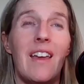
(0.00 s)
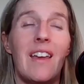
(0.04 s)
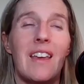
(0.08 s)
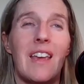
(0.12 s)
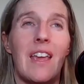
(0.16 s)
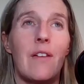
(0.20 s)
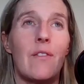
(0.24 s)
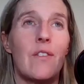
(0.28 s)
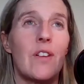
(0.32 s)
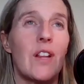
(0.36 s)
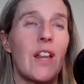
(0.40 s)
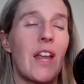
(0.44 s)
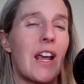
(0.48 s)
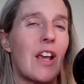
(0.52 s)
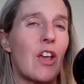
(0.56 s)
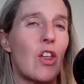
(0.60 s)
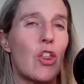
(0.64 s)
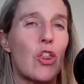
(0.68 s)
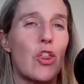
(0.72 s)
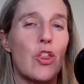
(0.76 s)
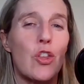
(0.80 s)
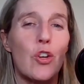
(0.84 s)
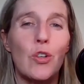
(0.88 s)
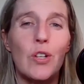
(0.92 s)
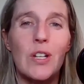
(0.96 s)
Gave her
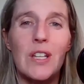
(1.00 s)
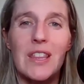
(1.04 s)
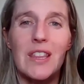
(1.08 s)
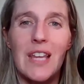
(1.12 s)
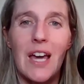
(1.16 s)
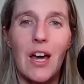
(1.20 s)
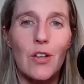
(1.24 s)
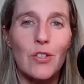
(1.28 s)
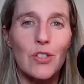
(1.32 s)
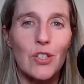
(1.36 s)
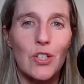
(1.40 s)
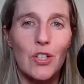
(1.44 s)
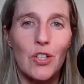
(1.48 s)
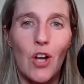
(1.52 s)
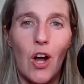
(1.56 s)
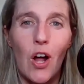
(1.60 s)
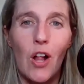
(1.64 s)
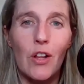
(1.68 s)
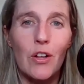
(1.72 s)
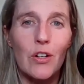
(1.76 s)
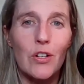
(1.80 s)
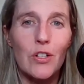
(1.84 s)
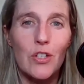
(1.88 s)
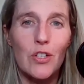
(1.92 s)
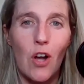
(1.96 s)
like
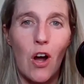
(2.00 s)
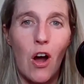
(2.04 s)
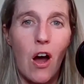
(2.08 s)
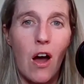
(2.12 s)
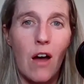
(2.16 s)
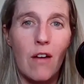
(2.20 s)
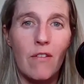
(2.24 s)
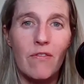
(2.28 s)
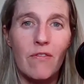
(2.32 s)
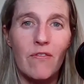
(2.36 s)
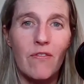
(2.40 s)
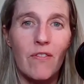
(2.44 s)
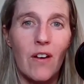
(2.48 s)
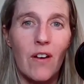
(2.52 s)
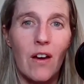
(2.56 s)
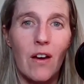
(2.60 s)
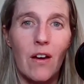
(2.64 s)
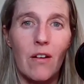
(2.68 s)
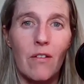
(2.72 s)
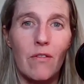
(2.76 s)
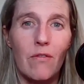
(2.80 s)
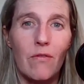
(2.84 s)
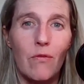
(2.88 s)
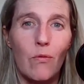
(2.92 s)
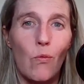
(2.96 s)
$30,000 off
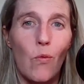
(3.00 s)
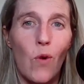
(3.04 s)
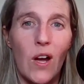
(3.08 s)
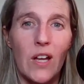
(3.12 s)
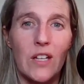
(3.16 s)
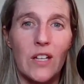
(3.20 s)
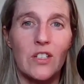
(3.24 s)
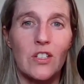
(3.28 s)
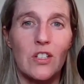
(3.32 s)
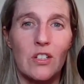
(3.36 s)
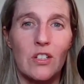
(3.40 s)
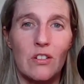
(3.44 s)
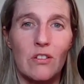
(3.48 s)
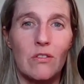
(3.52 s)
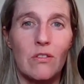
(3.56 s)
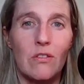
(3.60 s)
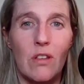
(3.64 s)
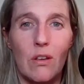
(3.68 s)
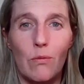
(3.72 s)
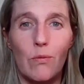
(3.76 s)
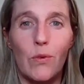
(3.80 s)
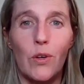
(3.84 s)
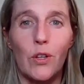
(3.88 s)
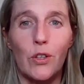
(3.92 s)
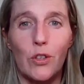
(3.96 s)
of what
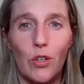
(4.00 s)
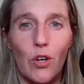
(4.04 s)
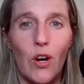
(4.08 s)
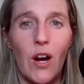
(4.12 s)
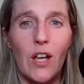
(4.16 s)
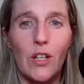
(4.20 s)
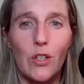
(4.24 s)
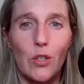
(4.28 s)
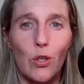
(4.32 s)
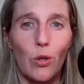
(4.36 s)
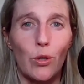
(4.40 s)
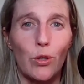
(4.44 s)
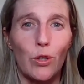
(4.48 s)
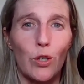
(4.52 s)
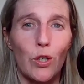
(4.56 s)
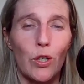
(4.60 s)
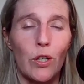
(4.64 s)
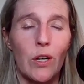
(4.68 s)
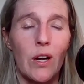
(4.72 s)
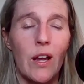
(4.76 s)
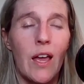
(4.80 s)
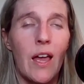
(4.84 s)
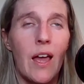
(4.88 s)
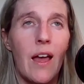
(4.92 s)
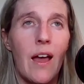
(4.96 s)
the realtor had told
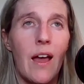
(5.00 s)
her